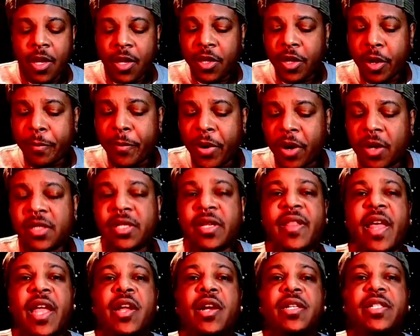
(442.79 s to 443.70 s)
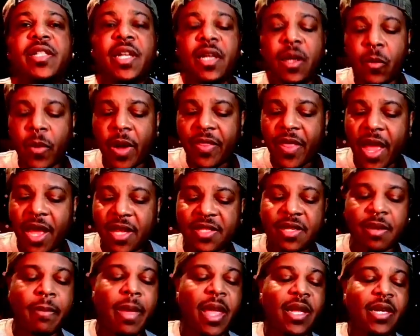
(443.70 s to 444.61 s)
Your person that you're dealing with
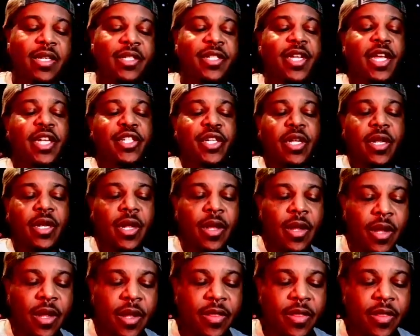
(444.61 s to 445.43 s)
has to make a decision.